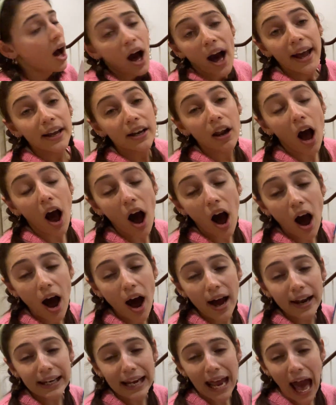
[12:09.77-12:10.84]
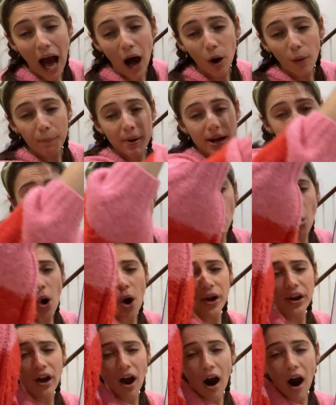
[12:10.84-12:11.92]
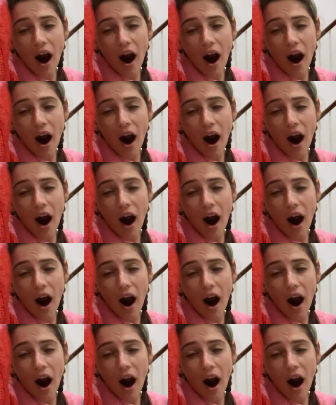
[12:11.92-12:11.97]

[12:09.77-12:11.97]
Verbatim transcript: I could hardly help but yawn.